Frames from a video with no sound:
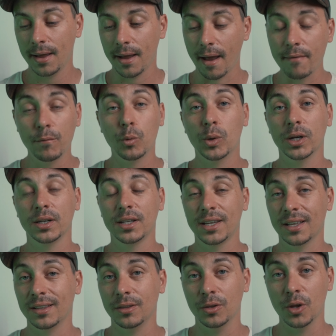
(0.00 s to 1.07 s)
everyone
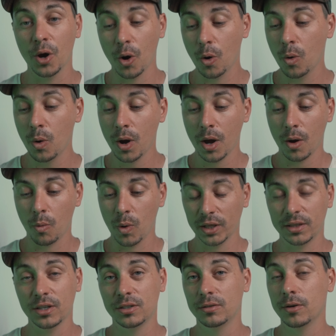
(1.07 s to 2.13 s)
can know
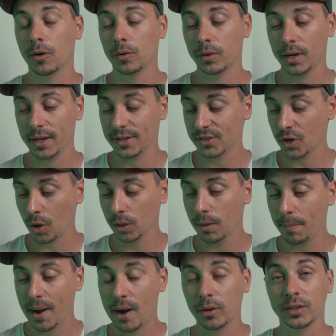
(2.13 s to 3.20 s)
what this drone is all
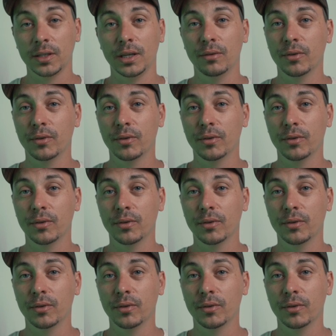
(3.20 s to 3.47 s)
about.